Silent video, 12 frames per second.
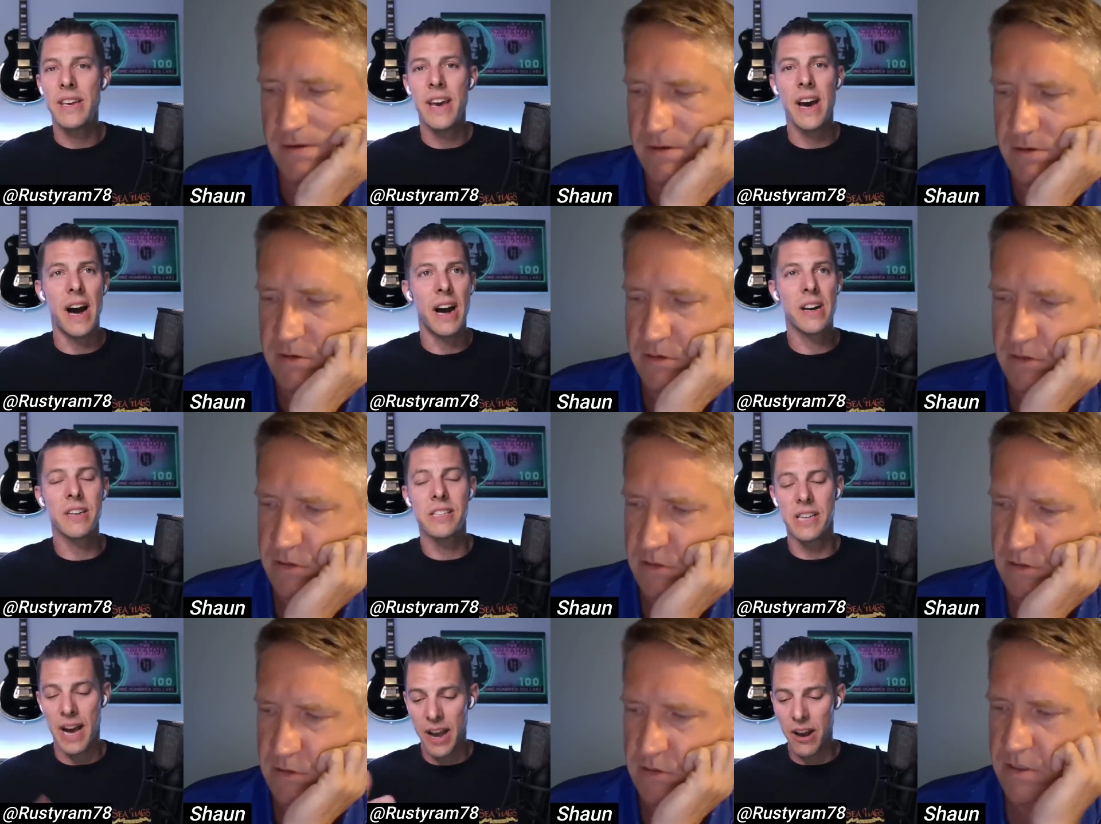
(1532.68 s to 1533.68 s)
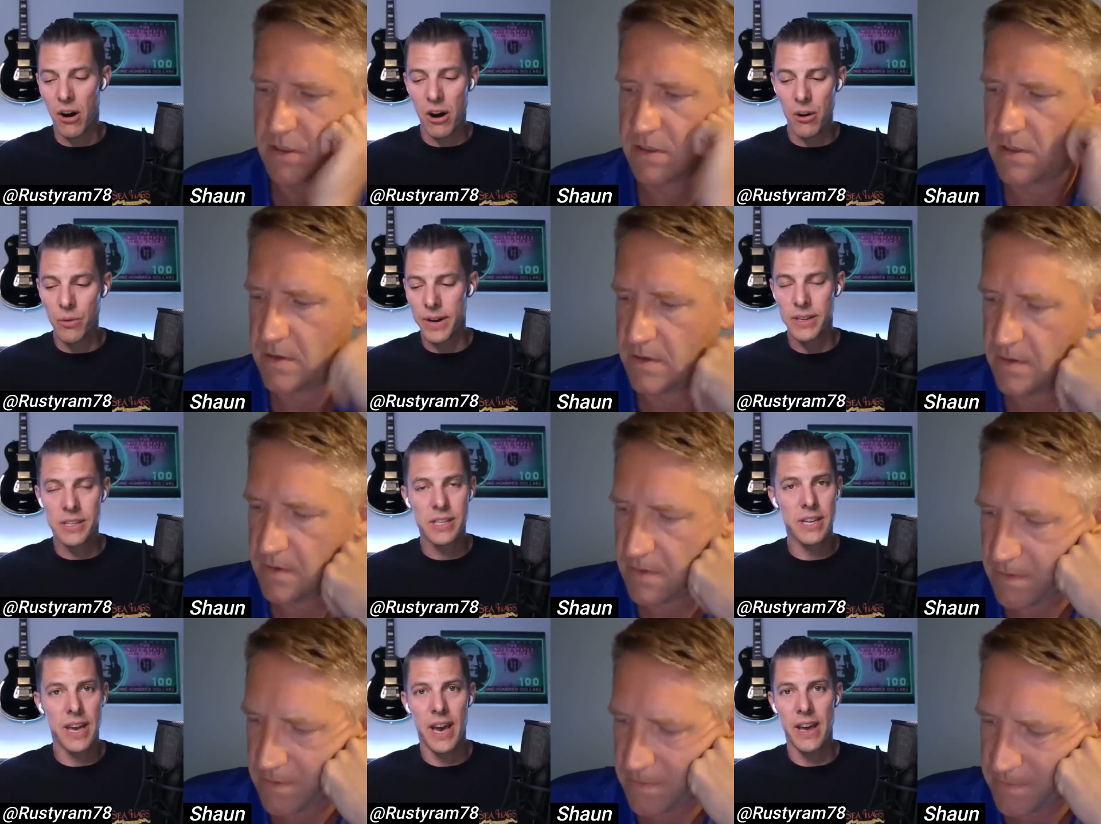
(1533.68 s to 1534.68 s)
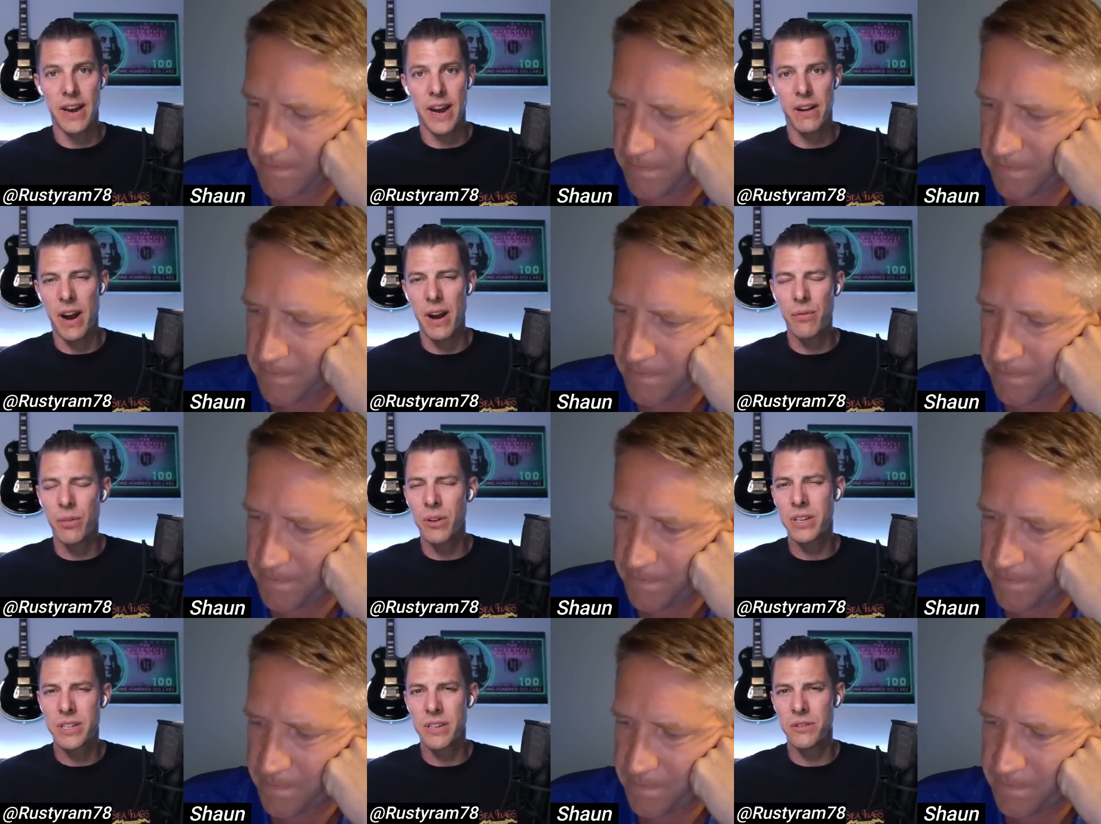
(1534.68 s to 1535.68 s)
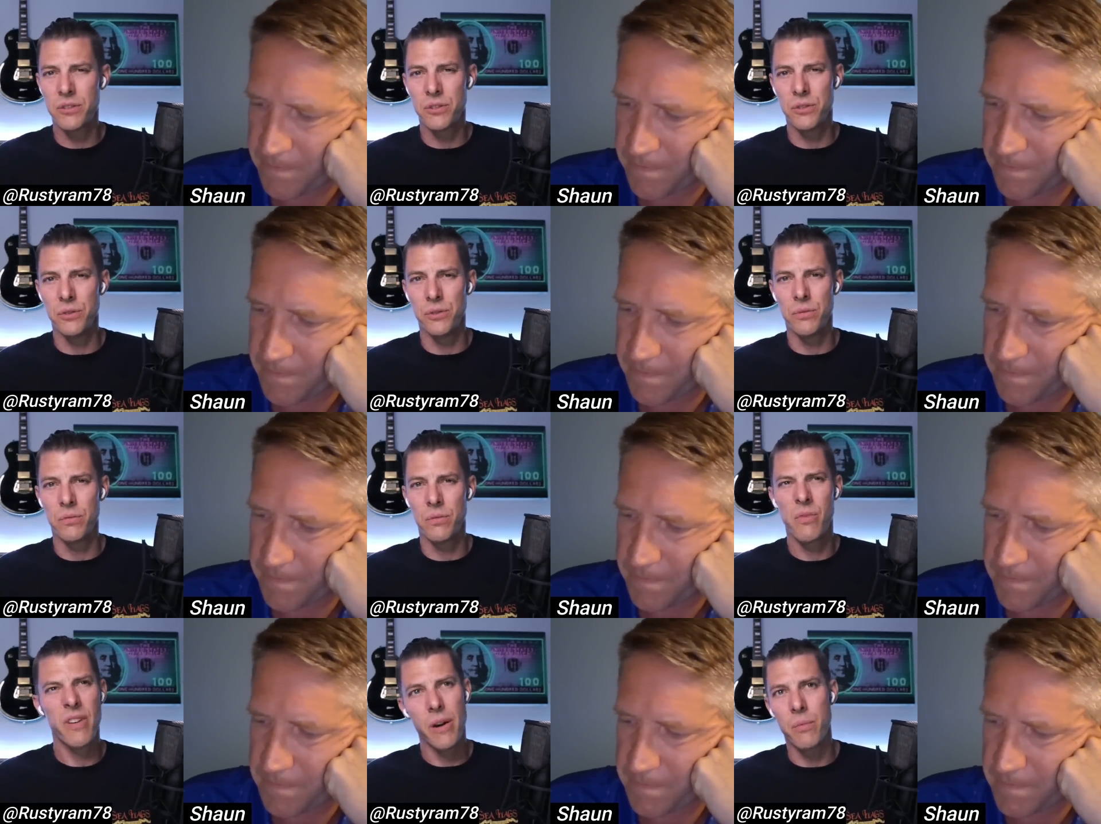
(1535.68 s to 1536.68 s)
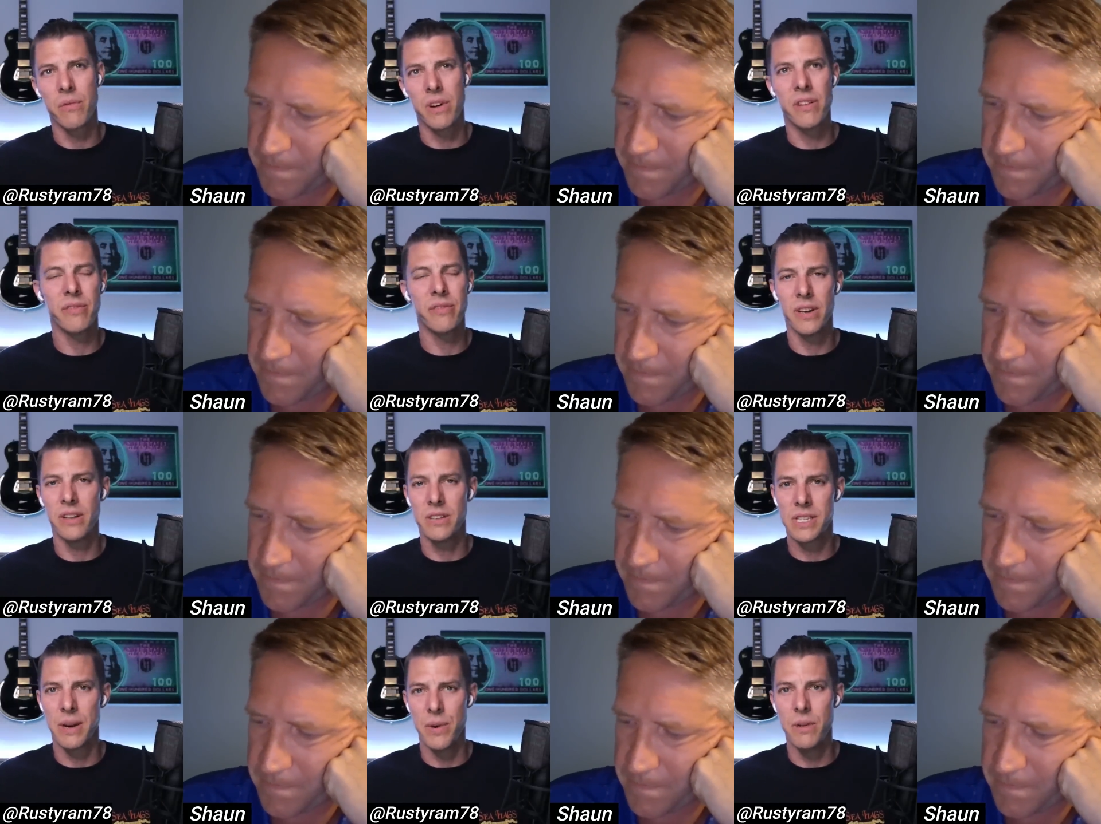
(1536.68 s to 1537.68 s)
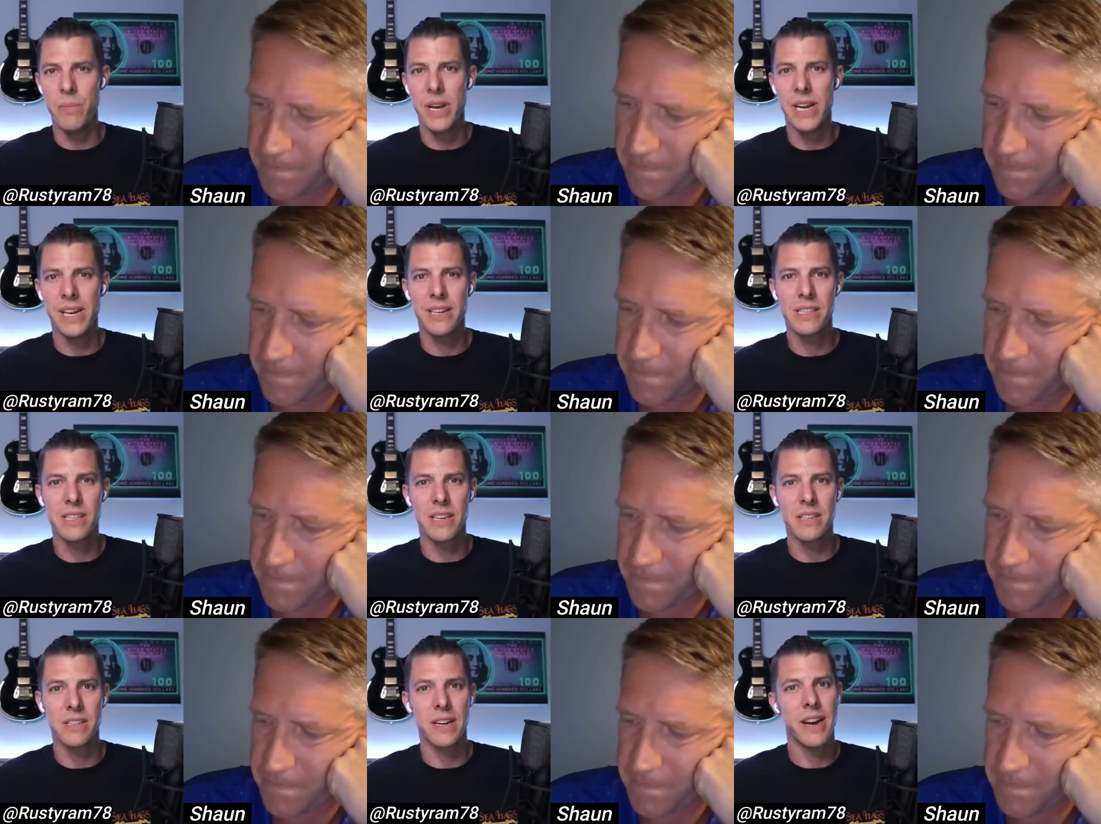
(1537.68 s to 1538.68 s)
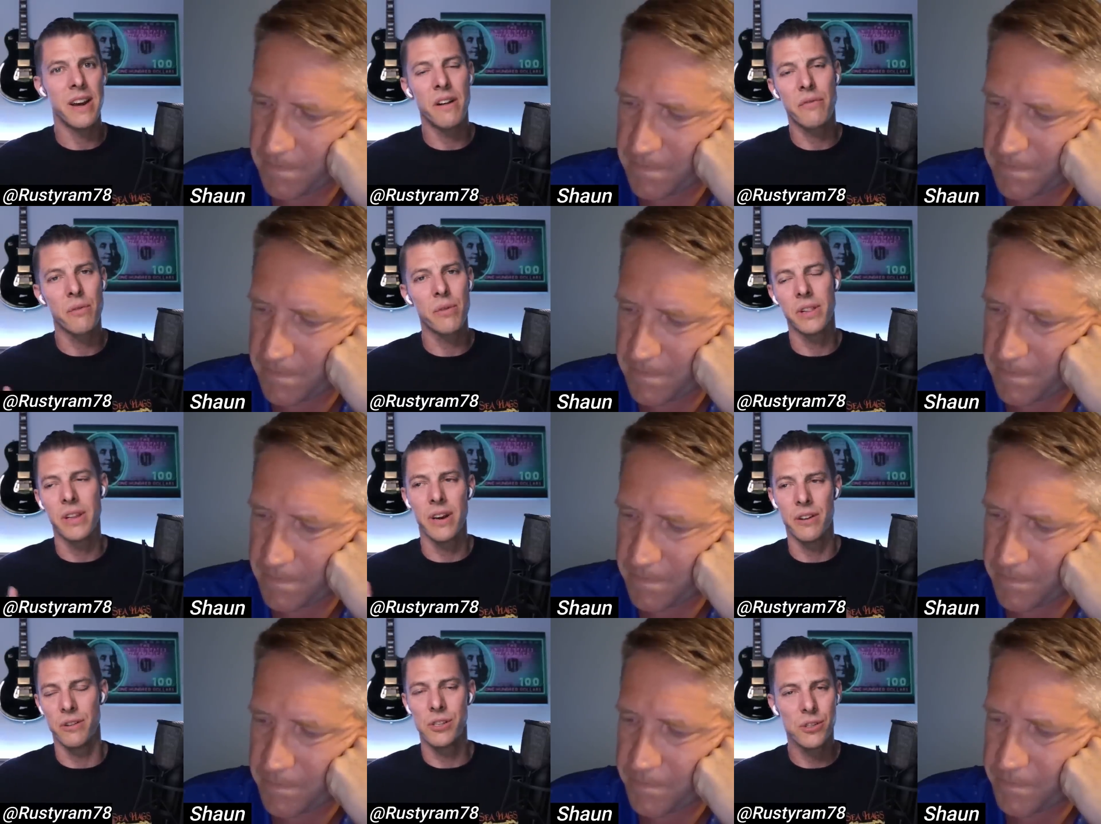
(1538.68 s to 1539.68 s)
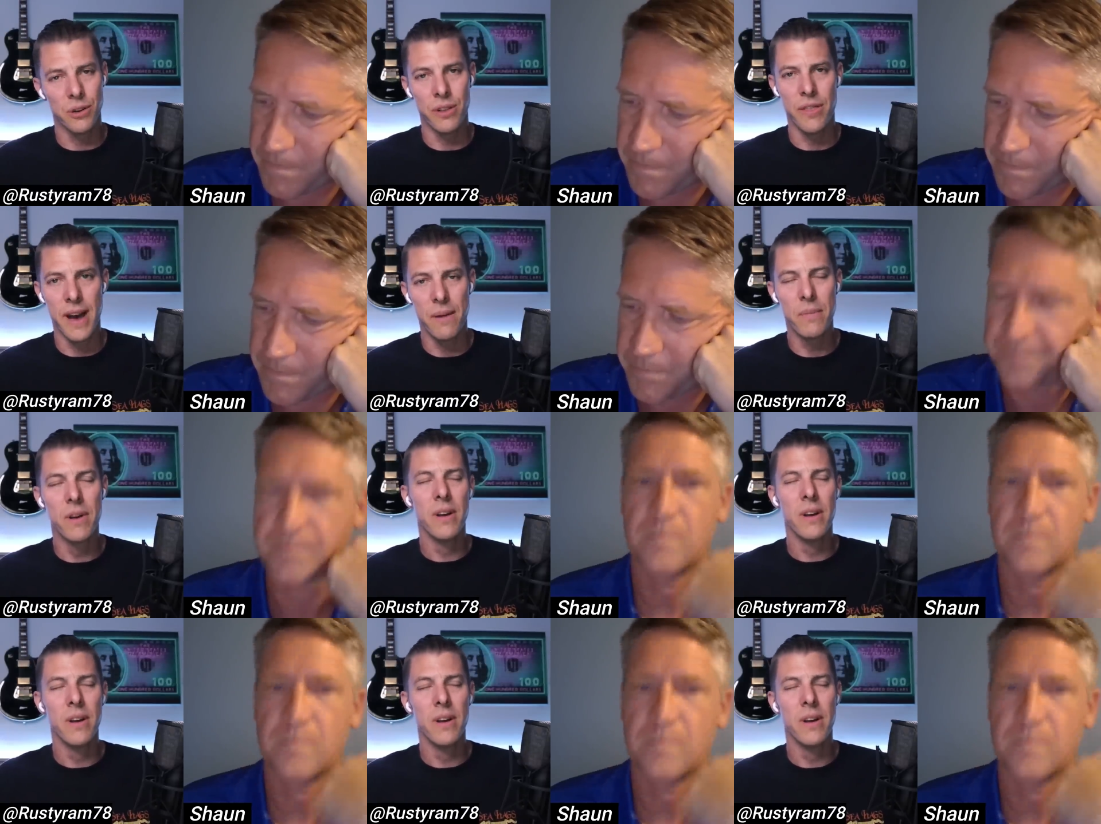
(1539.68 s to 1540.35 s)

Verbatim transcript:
Speaker 1: yeah, because I always had I, have looked into very briefly at some of the BDCs, and I never really understood them.